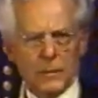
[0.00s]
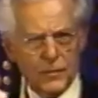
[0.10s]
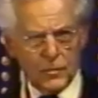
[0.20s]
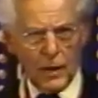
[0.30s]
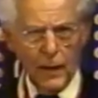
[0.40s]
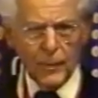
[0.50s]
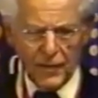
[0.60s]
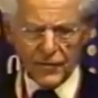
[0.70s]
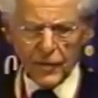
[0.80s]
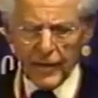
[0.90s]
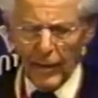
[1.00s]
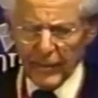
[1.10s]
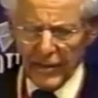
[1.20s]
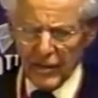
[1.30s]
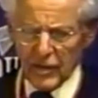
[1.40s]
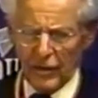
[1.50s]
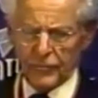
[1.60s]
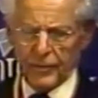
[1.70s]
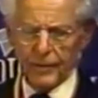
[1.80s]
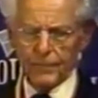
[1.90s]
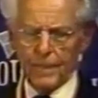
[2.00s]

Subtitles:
this communistic-dominated country.